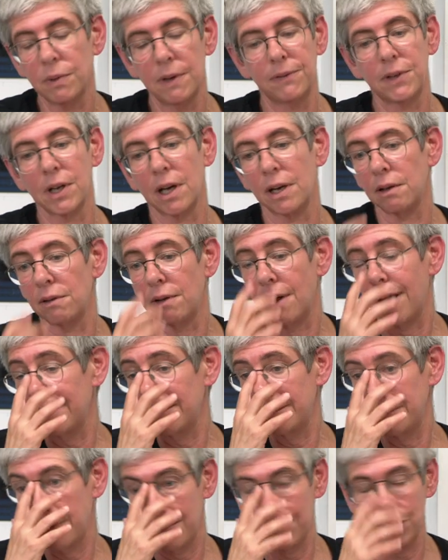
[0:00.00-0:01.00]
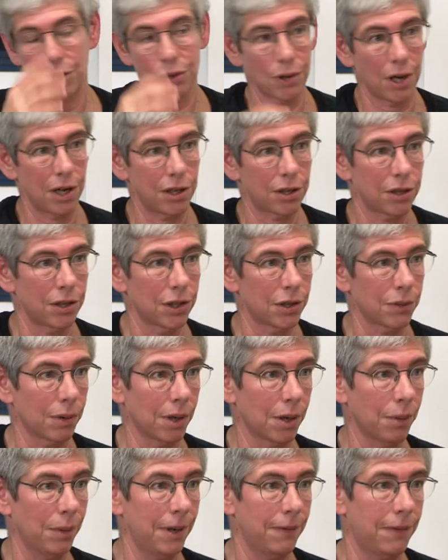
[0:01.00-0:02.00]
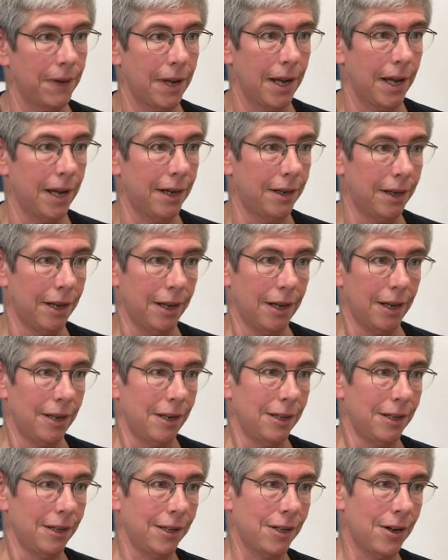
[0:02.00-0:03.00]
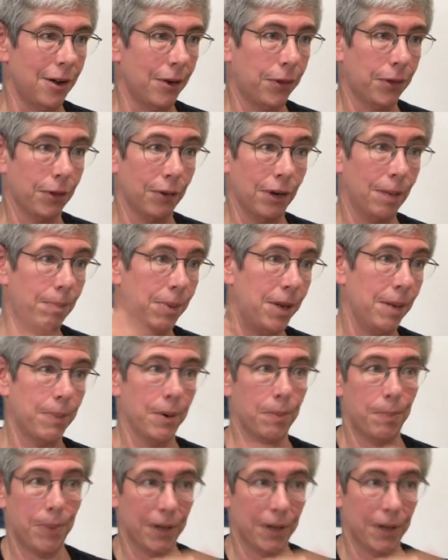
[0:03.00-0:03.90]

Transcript: we've done a lot of demonstrations where we've had, you know, 30 people